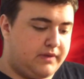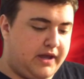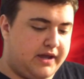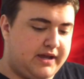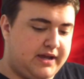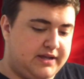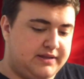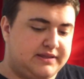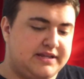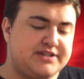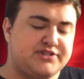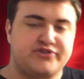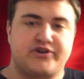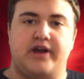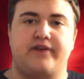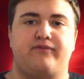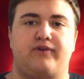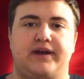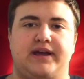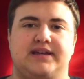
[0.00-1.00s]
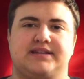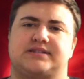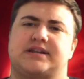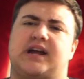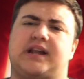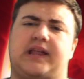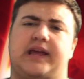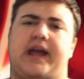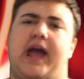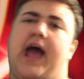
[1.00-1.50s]
And this driveway is
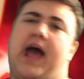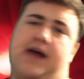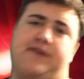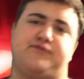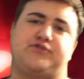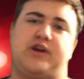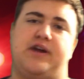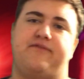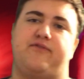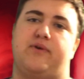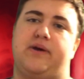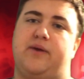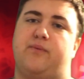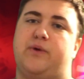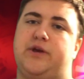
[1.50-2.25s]
kind of like a half driveway.